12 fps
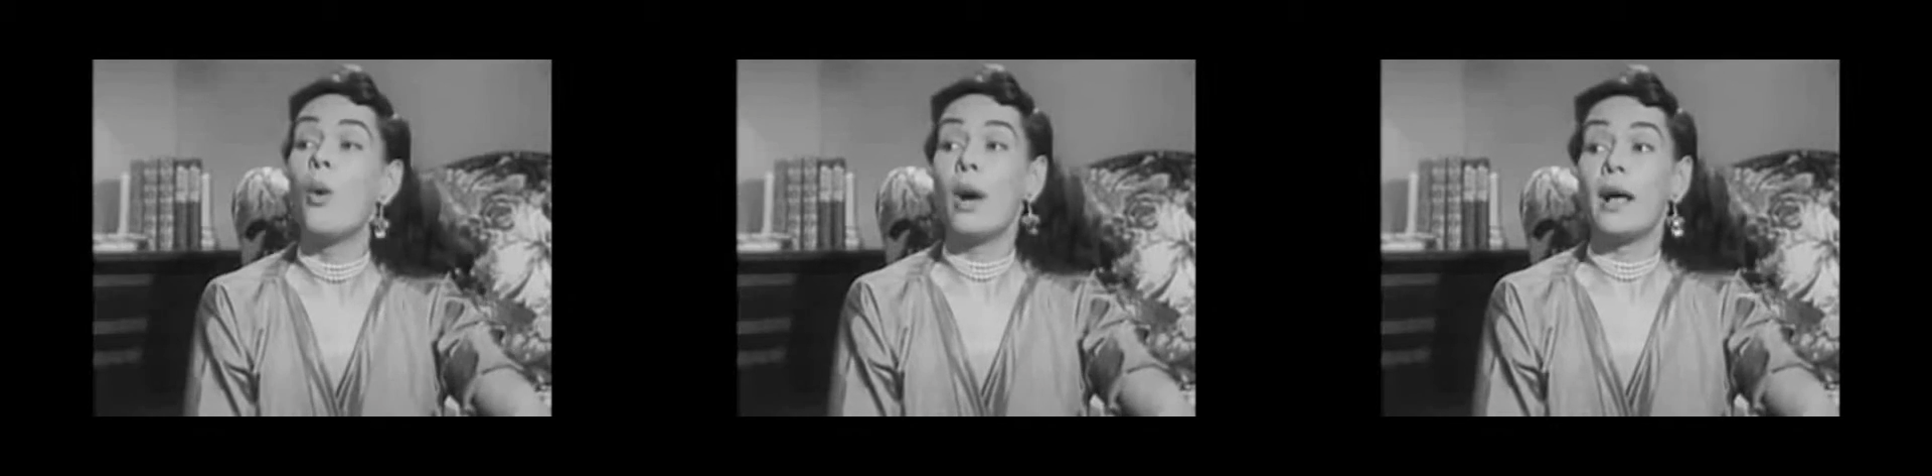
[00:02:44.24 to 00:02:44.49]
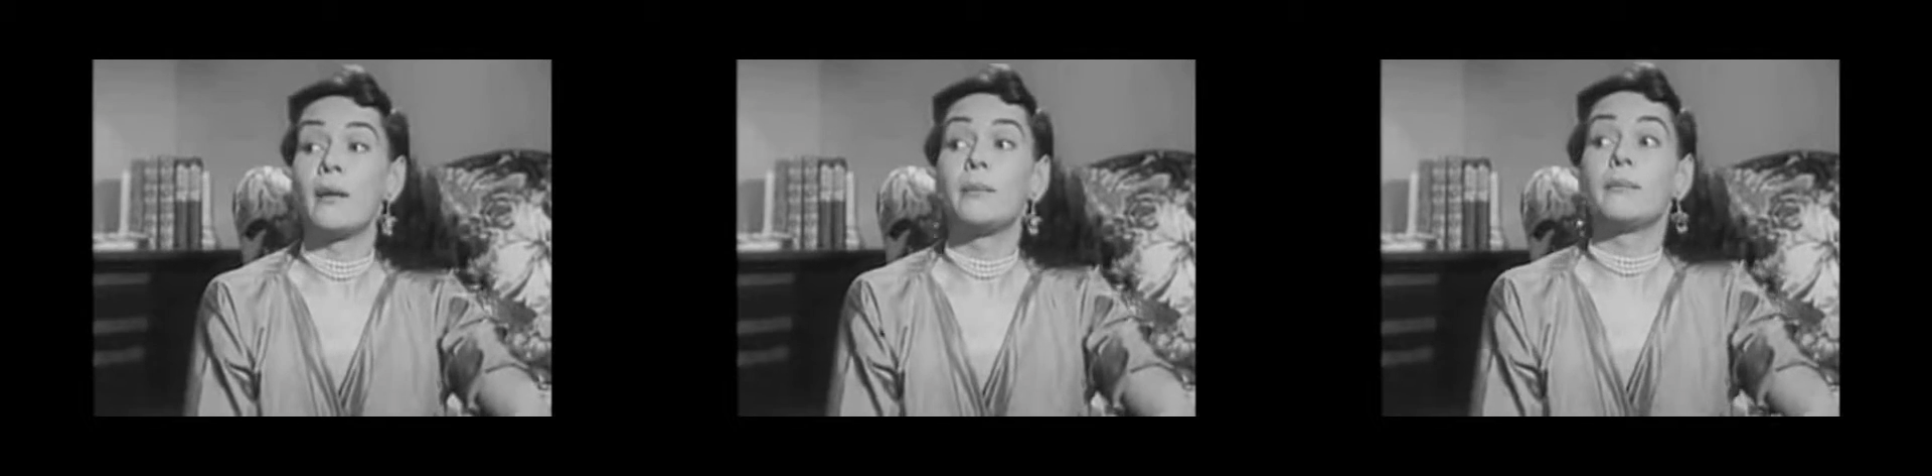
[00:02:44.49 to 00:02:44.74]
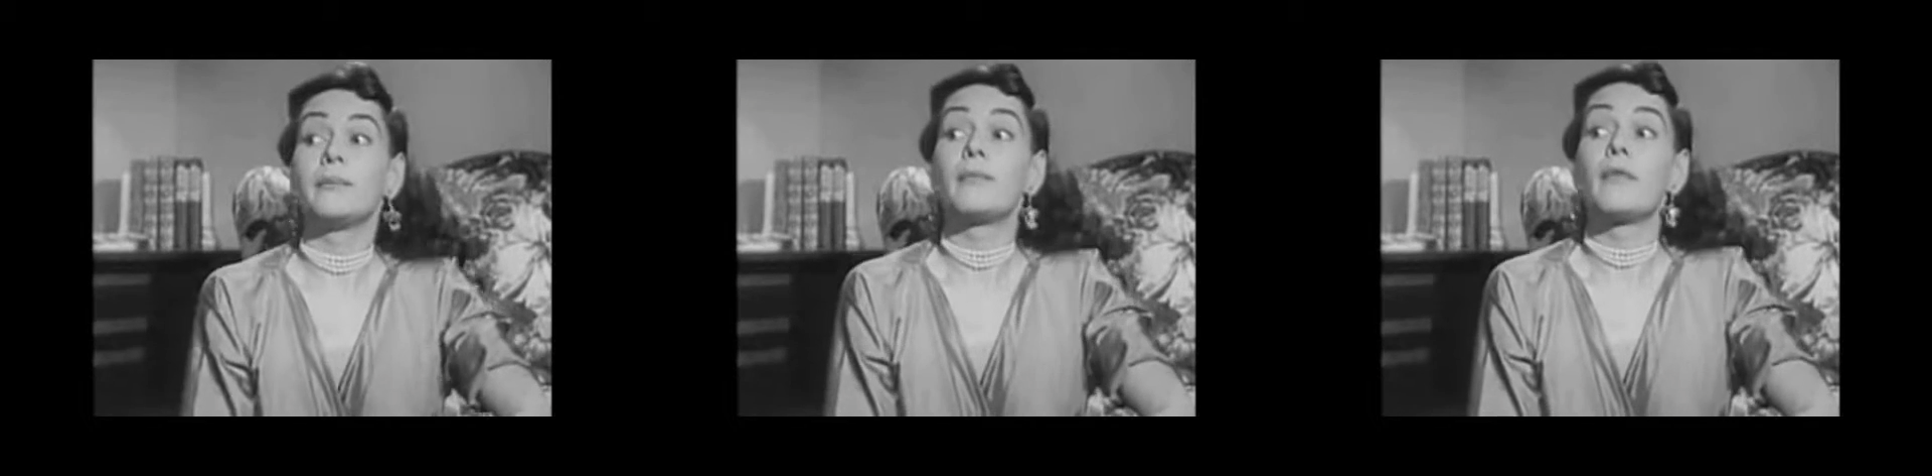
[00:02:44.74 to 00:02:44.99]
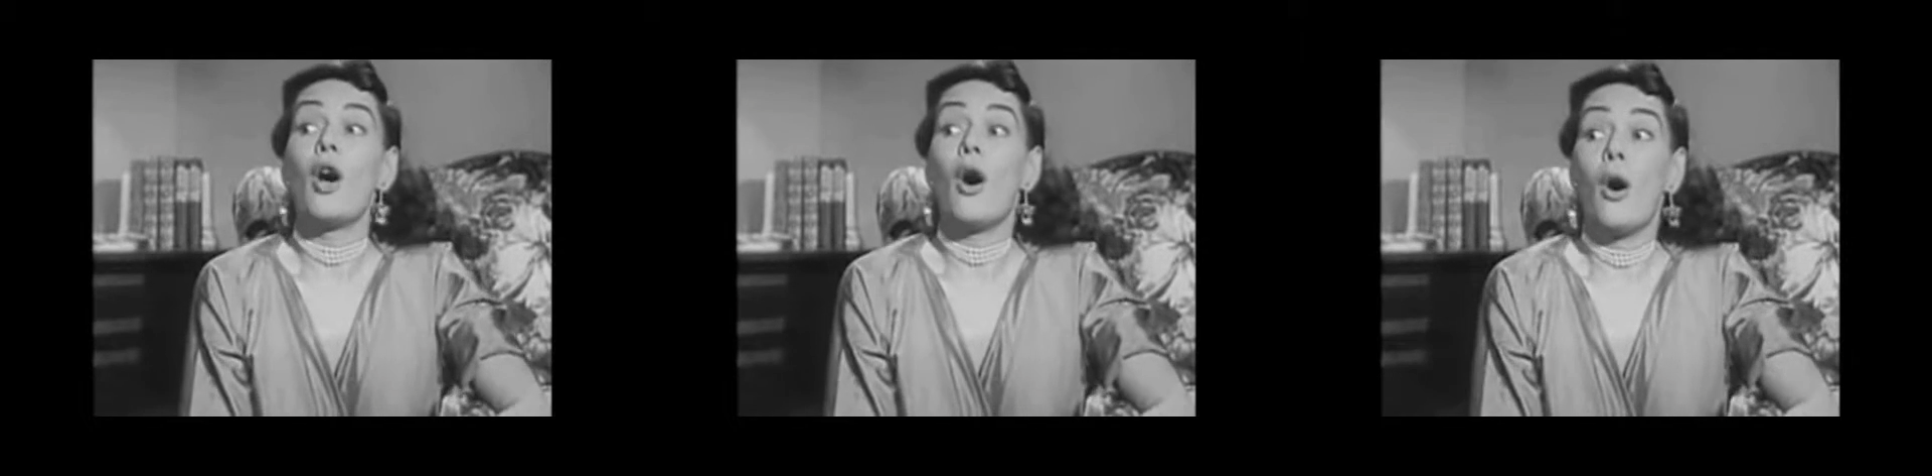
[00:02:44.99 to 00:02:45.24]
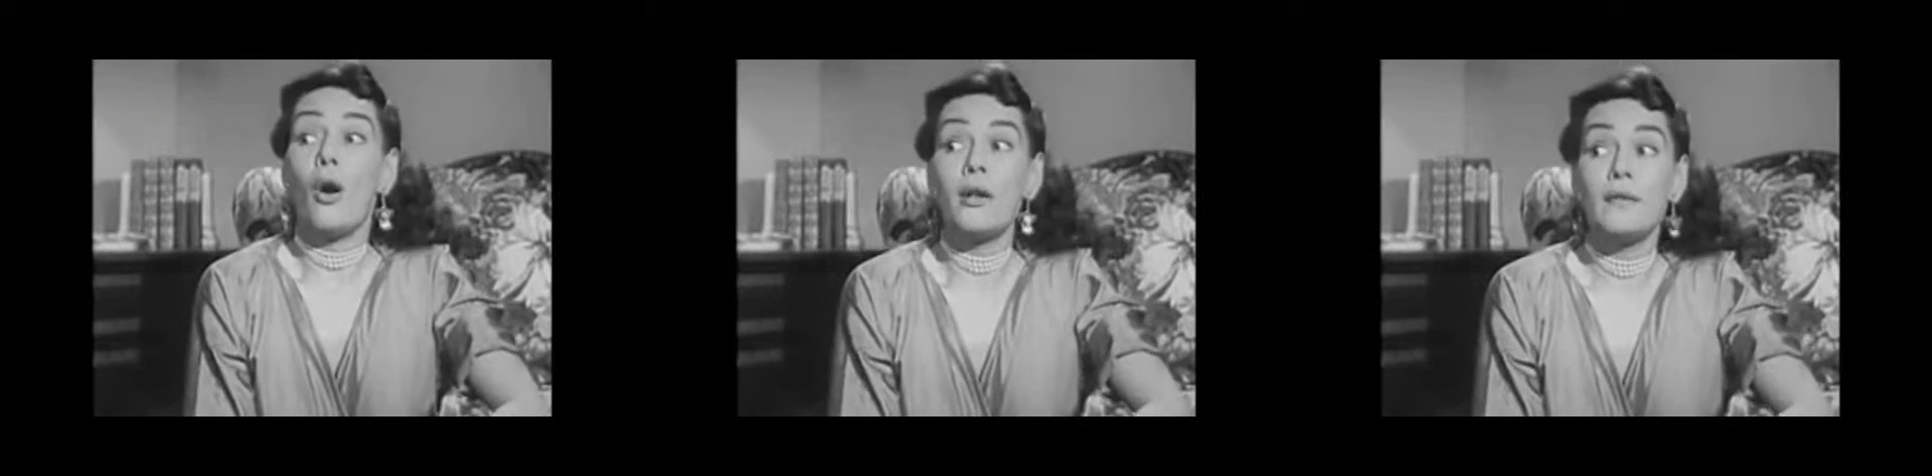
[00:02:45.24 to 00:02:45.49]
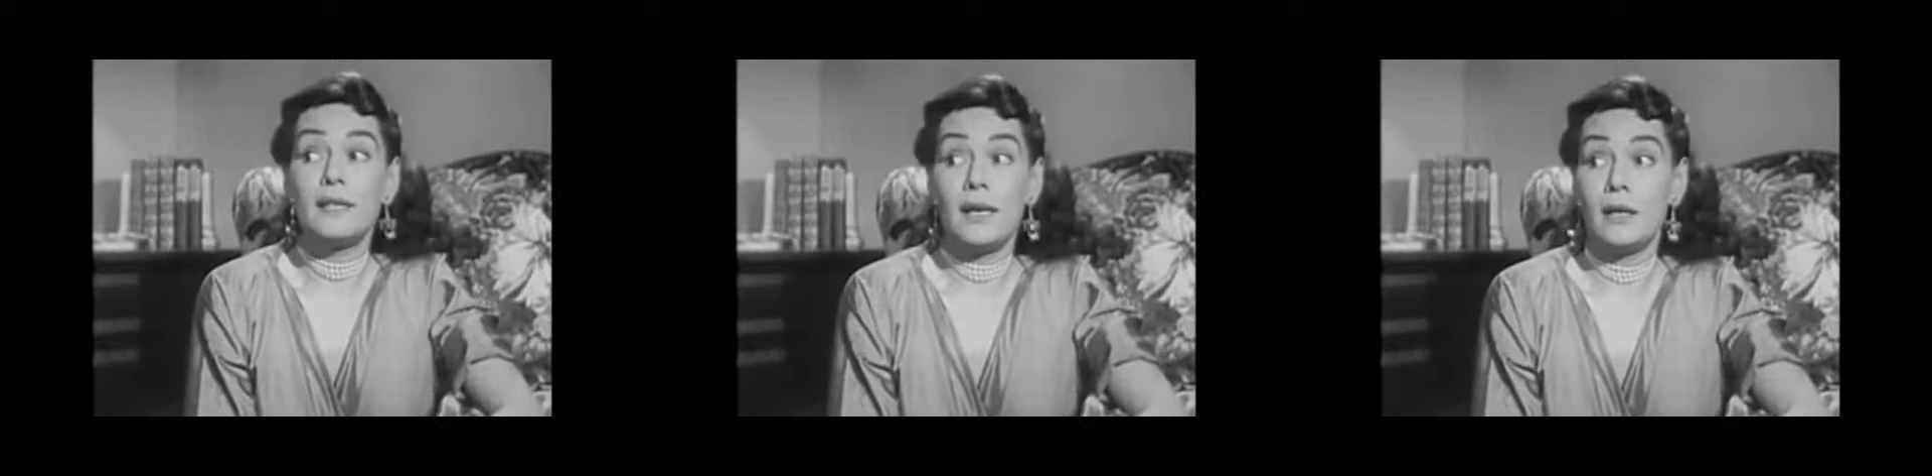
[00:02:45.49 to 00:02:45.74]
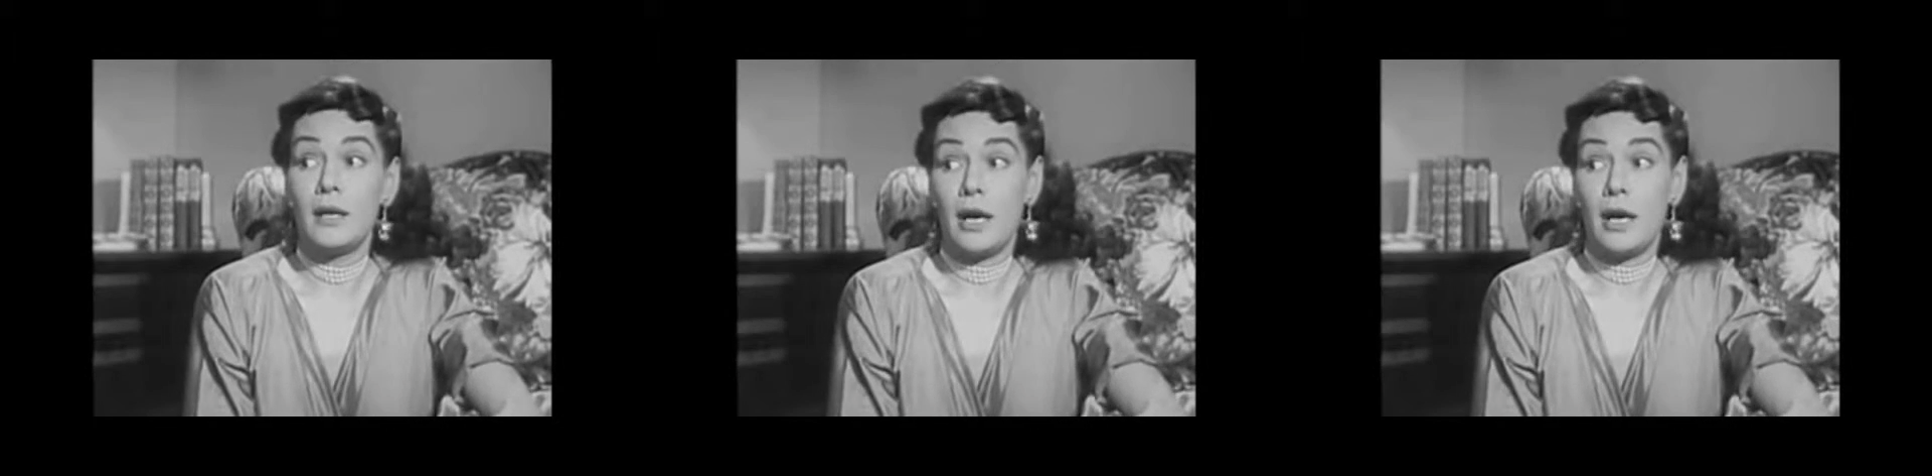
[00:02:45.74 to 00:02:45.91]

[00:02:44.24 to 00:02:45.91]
Well, all of a sudden